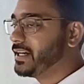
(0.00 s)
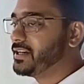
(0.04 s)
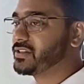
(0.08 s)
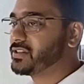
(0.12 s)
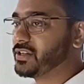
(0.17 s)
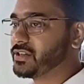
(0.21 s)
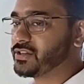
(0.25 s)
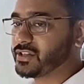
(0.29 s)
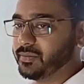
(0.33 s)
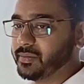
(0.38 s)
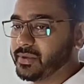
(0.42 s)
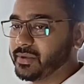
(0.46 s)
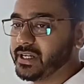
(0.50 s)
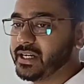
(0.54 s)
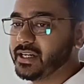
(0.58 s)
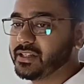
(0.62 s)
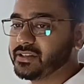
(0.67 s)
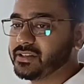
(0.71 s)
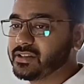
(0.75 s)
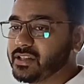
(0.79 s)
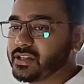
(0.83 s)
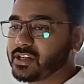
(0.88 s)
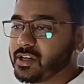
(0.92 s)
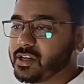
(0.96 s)
system. Air end
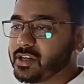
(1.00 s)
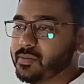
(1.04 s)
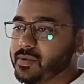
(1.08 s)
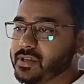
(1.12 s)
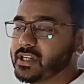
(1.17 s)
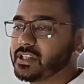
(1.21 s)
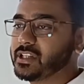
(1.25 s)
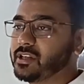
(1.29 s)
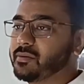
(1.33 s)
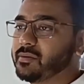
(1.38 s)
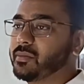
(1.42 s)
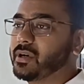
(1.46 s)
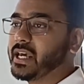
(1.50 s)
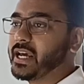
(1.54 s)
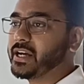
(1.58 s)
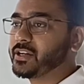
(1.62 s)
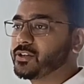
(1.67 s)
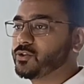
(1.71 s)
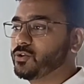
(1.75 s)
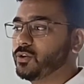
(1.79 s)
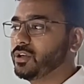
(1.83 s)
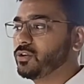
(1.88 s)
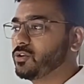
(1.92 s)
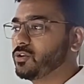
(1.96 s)
system is nothing but
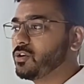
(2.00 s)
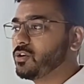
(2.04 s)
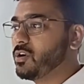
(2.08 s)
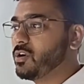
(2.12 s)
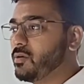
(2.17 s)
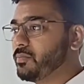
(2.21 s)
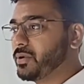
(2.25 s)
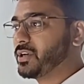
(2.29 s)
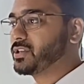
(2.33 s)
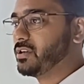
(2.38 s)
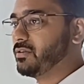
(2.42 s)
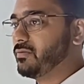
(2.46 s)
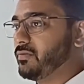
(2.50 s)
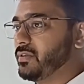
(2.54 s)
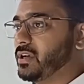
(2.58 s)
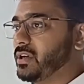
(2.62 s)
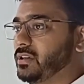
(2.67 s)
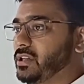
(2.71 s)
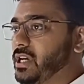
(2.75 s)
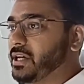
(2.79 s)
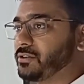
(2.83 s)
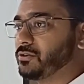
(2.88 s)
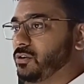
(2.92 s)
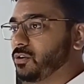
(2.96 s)
actual compression, where
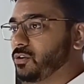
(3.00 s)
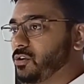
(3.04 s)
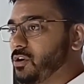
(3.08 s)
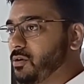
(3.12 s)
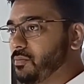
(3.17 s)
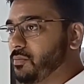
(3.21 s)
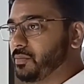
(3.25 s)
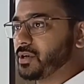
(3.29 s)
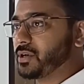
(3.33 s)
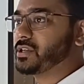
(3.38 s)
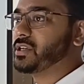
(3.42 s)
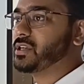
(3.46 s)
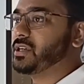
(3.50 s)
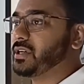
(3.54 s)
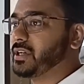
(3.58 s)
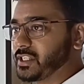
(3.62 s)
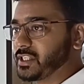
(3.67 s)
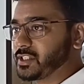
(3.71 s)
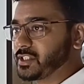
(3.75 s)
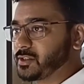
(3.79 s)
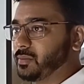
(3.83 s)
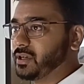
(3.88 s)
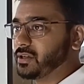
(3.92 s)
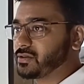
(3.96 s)
the actual compression
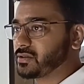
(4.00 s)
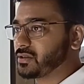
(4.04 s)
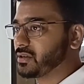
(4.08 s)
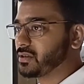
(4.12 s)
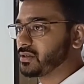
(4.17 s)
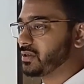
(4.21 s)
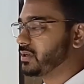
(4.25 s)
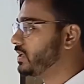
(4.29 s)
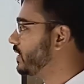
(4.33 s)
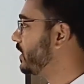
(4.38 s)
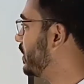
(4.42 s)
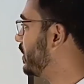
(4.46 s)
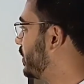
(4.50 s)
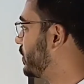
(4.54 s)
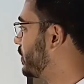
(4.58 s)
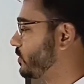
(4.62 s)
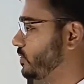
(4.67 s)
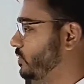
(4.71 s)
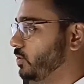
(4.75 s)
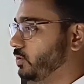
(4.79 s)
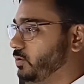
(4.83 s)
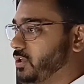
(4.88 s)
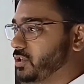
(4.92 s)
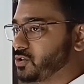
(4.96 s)
takes place.
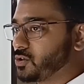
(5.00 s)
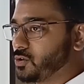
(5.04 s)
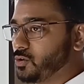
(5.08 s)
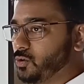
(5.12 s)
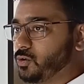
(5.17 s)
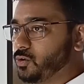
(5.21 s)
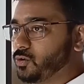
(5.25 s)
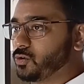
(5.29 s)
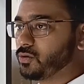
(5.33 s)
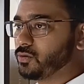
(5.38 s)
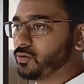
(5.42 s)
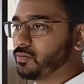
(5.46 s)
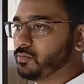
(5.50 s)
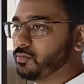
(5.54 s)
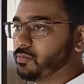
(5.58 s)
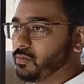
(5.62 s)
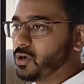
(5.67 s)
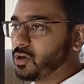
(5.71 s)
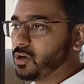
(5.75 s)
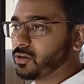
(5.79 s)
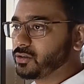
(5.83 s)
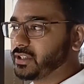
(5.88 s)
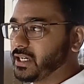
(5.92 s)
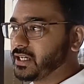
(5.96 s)
So the screw
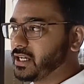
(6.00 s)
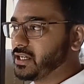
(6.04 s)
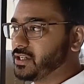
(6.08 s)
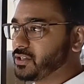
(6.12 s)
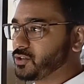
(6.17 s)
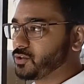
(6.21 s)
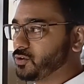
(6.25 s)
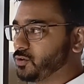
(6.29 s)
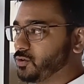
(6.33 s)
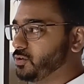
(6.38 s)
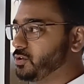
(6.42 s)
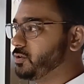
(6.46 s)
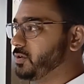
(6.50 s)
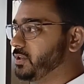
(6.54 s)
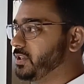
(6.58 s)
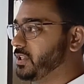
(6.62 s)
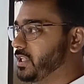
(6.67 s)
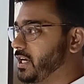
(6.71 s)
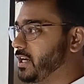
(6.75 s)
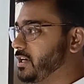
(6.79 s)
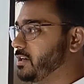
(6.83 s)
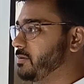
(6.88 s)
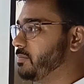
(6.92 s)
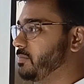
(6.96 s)
block that I show you in the
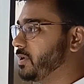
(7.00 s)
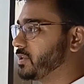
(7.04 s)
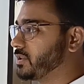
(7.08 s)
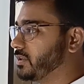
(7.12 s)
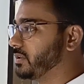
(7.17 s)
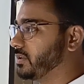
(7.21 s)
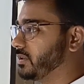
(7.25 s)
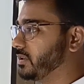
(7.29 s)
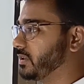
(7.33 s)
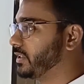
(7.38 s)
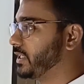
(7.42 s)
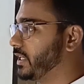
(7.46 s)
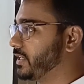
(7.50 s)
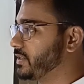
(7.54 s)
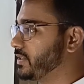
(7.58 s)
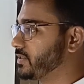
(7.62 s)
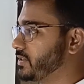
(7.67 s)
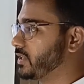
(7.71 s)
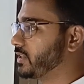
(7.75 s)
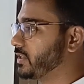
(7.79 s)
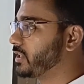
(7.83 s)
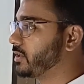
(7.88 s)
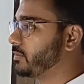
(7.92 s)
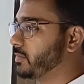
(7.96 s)
animation, that is
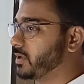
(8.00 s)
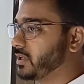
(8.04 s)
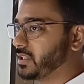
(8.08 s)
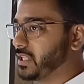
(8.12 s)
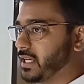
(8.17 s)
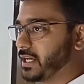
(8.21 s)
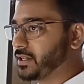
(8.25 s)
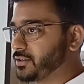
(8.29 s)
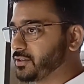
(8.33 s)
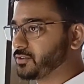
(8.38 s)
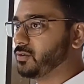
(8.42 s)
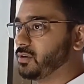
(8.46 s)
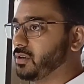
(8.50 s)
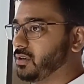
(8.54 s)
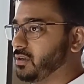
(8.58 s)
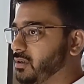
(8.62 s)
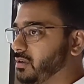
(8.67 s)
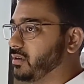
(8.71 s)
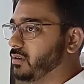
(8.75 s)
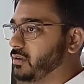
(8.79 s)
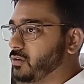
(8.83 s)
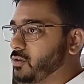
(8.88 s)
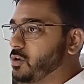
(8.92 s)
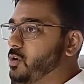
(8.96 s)
nothing but the actual
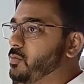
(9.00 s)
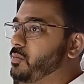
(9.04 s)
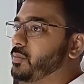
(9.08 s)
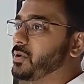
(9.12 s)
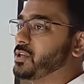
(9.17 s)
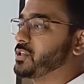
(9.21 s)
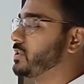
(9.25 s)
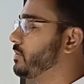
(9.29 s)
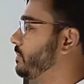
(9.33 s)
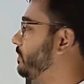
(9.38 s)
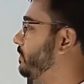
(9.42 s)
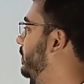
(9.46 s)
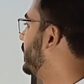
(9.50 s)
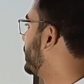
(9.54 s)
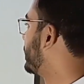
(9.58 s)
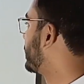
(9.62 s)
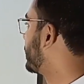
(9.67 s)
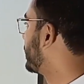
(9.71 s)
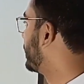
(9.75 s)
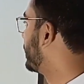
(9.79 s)
compression place.